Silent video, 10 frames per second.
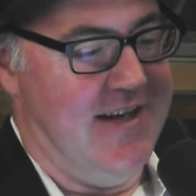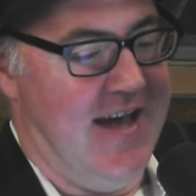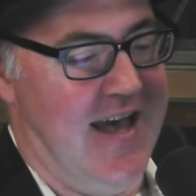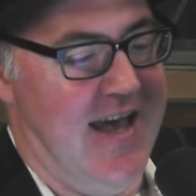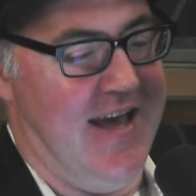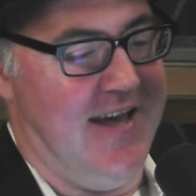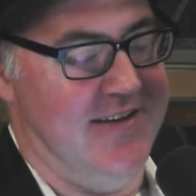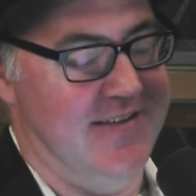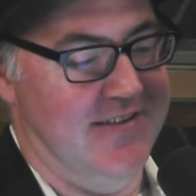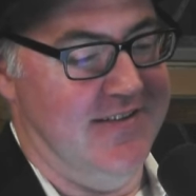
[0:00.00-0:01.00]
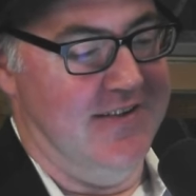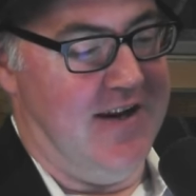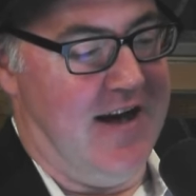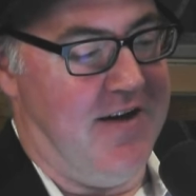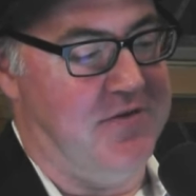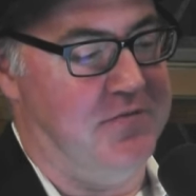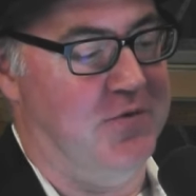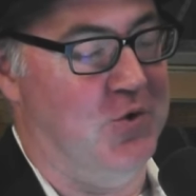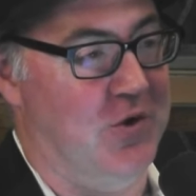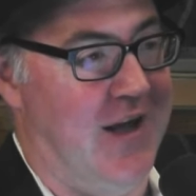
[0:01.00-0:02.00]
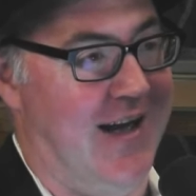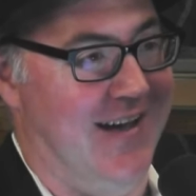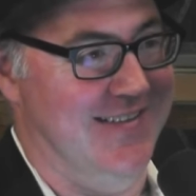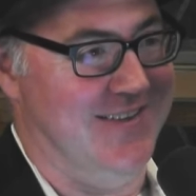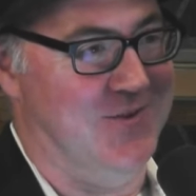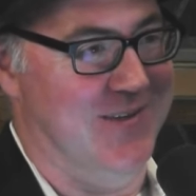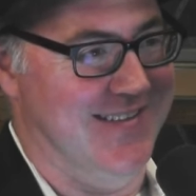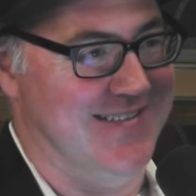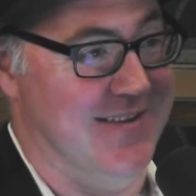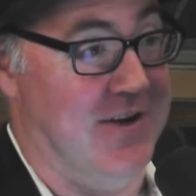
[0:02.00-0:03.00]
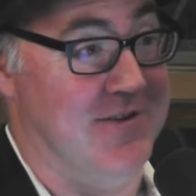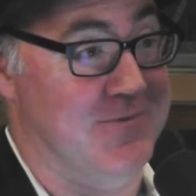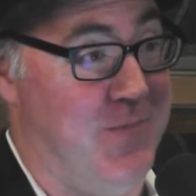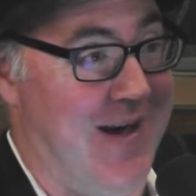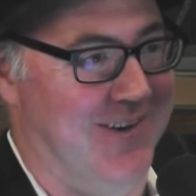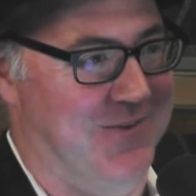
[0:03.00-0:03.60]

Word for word: And after 4 days, quits and goes back to